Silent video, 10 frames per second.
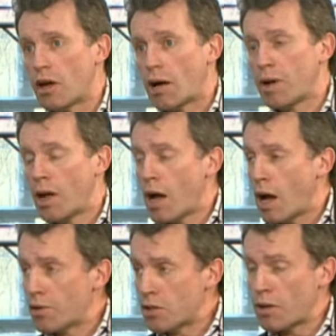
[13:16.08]
up.
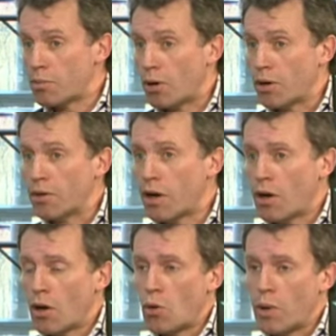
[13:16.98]
And there's another point
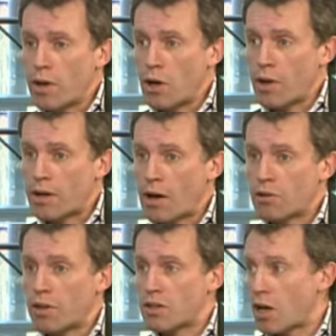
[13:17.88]
there. We know that
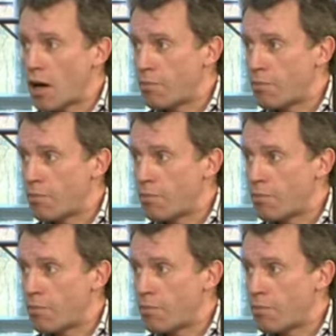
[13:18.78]
out of the entire